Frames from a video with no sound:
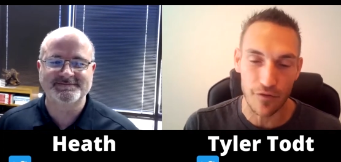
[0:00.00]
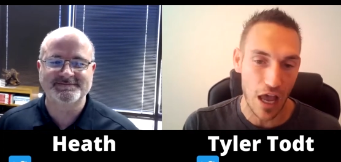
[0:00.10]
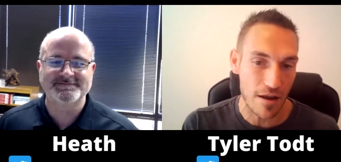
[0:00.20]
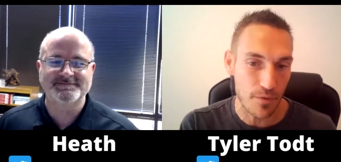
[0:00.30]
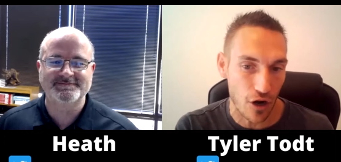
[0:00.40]
Speaker 1: I've
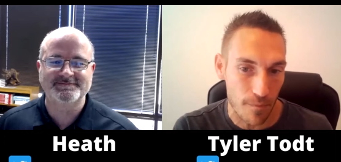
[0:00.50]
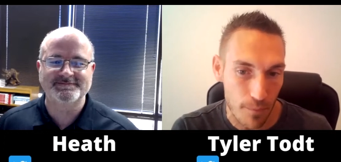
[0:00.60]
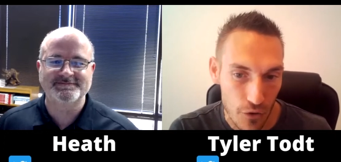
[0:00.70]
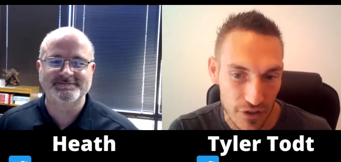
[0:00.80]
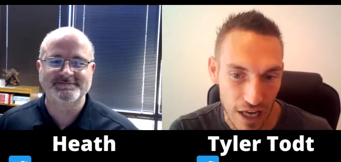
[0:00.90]
kind of been on
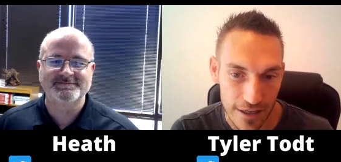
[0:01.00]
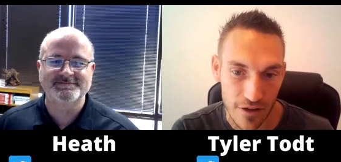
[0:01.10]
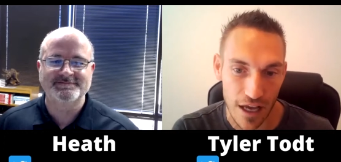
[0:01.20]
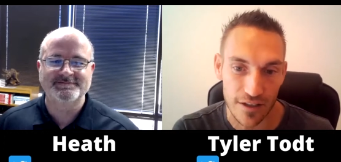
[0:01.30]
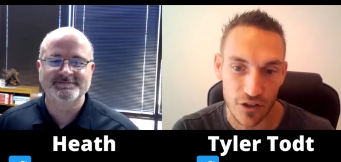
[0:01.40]
both sides
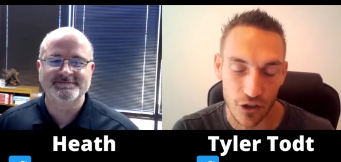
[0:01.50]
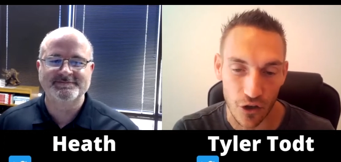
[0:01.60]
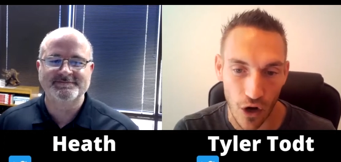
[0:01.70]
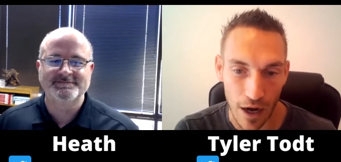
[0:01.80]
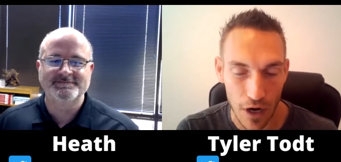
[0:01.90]
of that
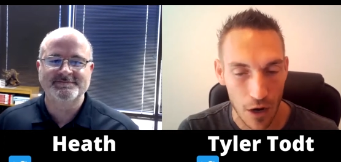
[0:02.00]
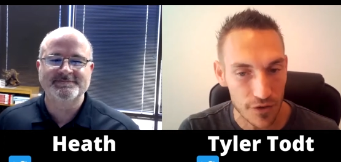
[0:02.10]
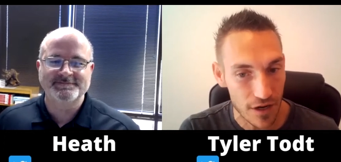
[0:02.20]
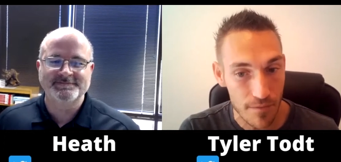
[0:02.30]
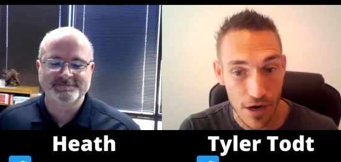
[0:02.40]
circle. I, I
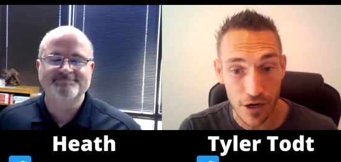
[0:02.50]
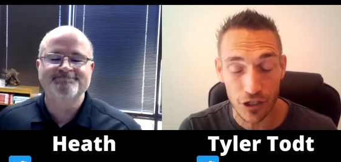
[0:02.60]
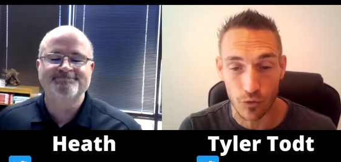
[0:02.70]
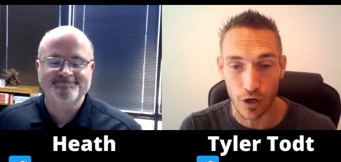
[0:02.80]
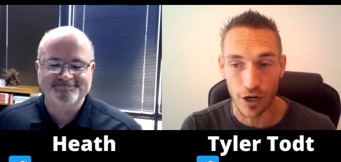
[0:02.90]
was in a
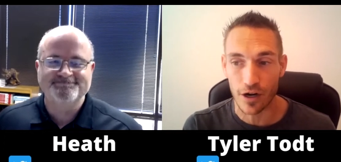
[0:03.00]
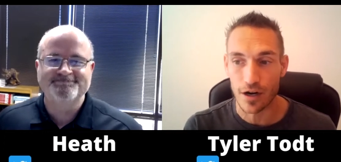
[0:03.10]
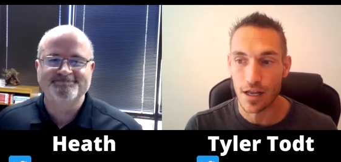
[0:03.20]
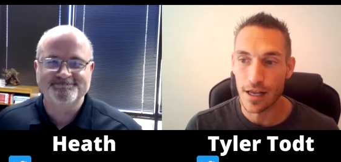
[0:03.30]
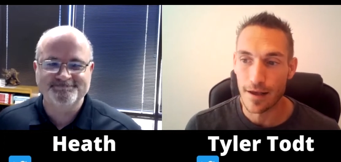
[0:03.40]
marriage where,
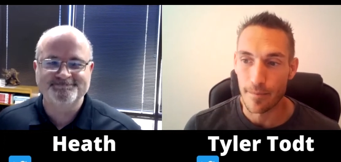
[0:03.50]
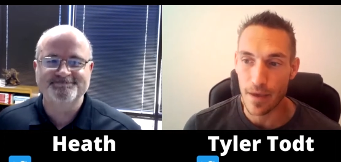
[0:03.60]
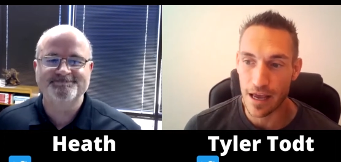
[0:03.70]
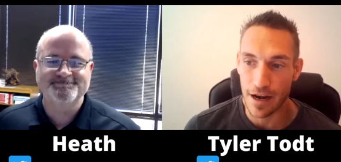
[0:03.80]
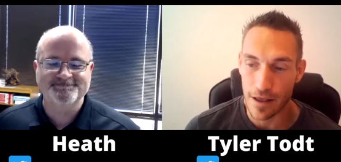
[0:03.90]

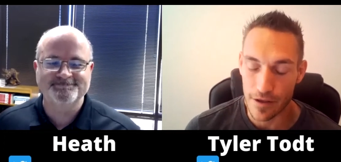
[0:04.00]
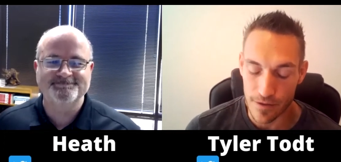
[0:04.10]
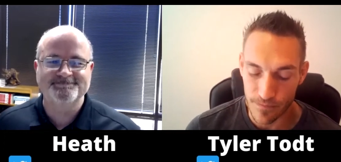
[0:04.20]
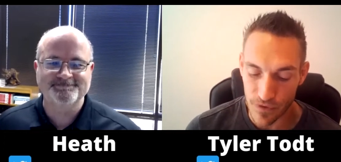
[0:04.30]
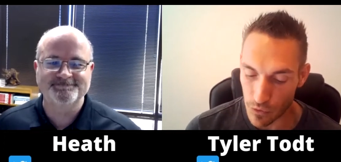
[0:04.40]
man, I,
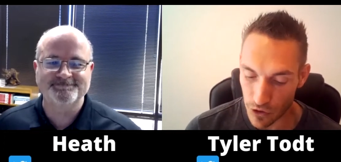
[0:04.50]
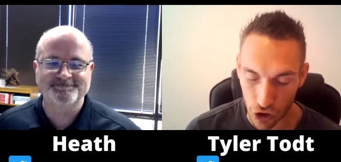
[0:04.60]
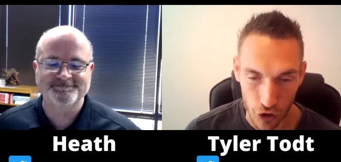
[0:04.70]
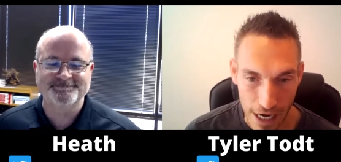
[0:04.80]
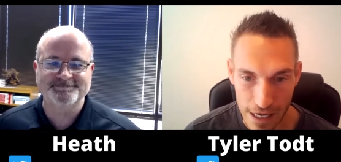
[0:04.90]
it was
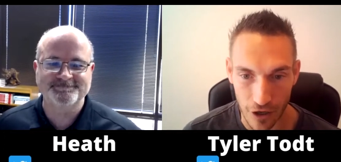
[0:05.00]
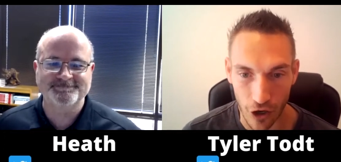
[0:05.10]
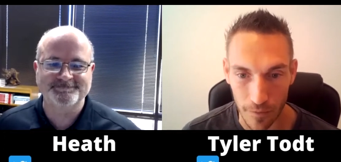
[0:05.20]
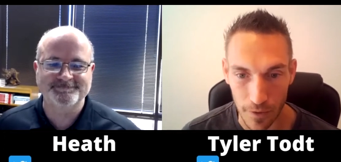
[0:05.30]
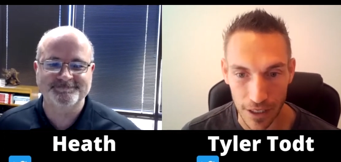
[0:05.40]
draining
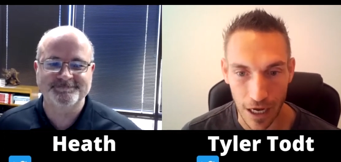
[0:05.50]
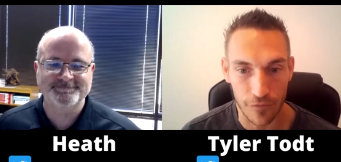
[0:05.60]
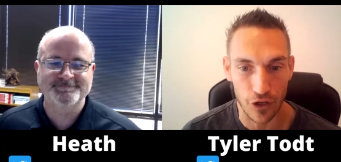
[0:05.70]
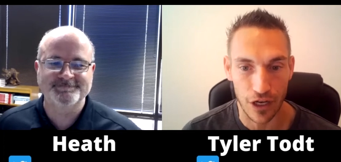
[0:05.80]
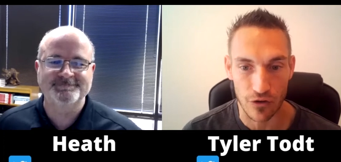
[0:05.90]
on me. I
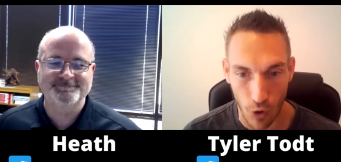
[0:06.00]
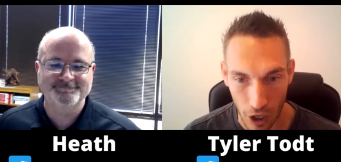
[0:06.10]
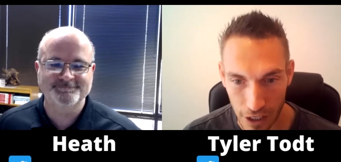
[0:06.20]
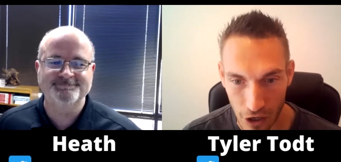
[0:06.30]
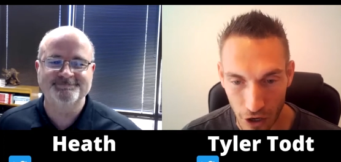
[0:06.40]
felt like I was hmm.
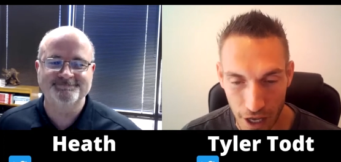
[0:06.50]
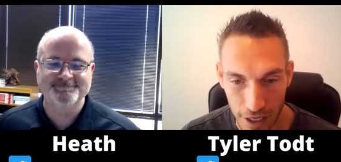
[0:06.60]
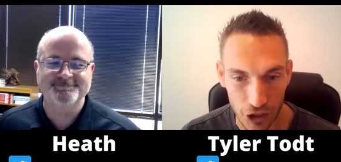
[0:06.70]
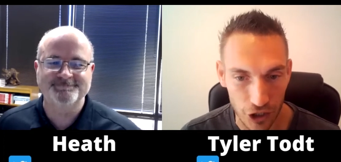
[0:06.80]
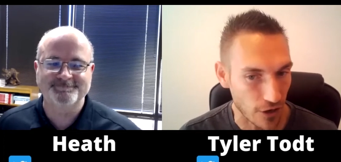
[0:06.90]
walking on
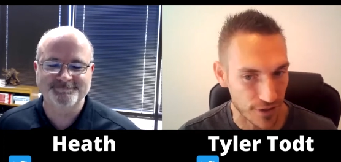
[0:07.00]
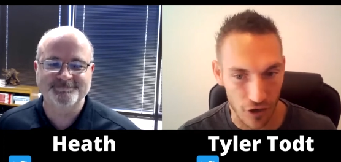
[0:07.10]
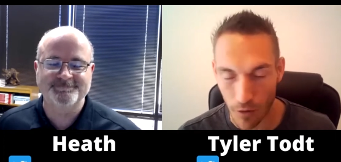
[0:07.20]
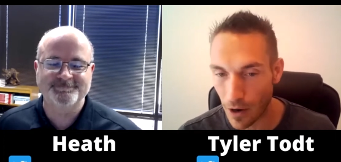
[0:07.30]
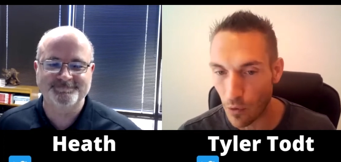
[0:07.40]
eggshells. I
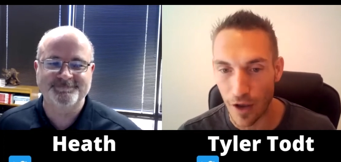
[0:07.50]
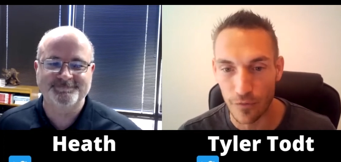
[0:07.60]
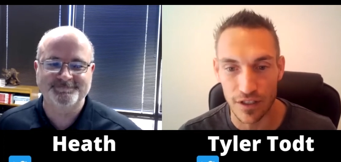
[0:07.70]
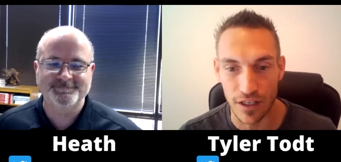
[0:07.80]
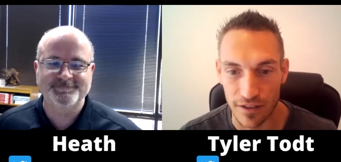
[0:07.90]
know my wife
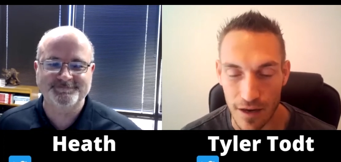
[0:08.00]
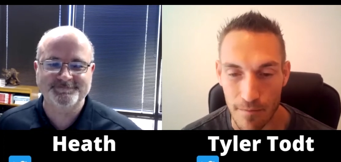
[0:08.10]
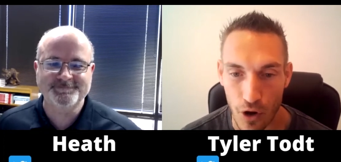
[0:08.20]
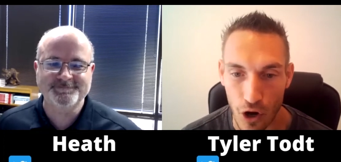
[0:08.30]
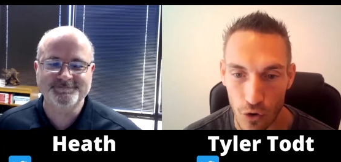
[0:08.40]
was in the
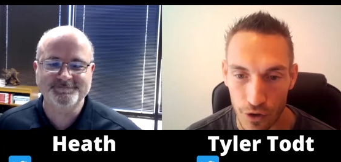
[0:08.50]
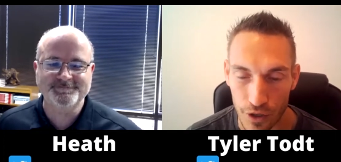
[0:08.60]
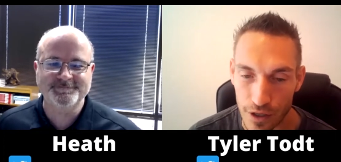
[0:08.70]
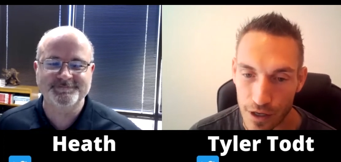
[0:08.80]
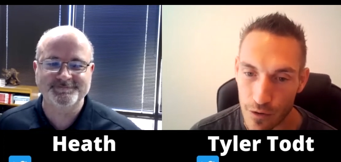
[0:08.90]
same boat, and,
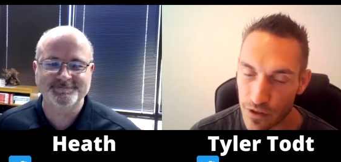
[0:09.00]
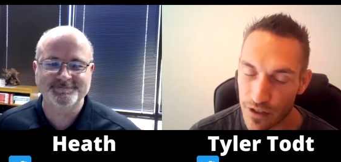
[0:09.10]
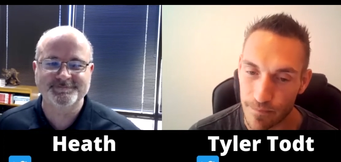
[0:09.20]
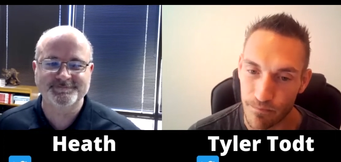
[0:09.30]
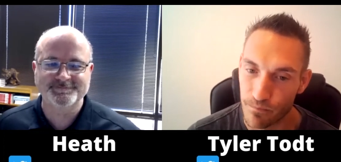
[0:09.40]
and it
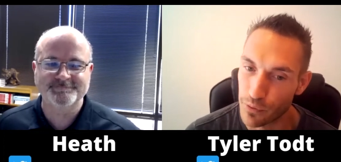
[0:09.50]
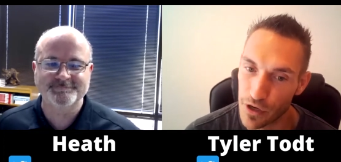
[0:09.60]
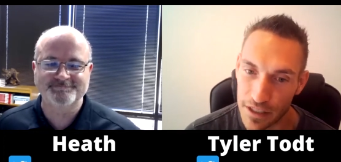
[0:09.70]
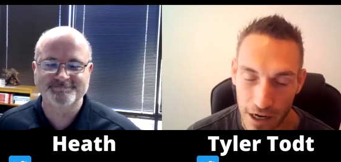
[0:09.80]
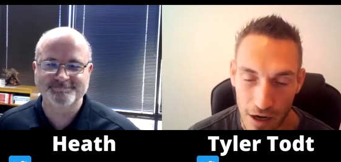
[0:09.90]
was
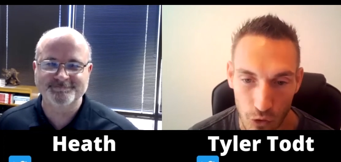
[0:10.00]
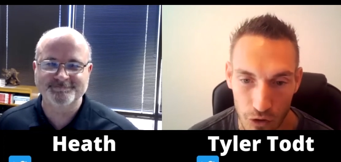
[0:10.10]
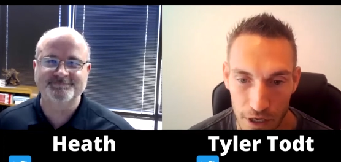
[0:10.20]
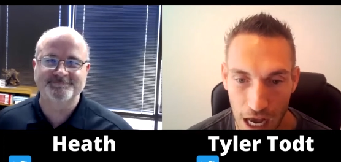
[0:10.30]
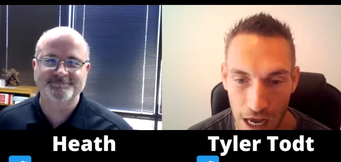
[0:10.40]
pretty terrible
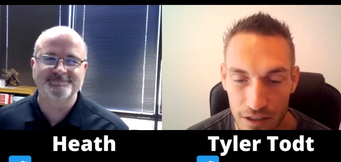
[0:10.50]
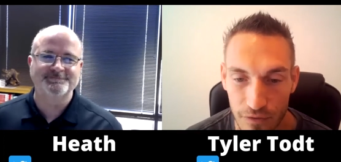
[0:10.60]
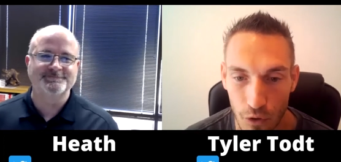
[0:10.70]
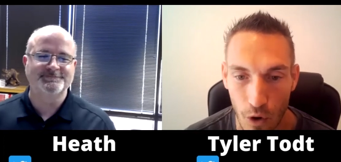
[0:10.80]
to be honest for a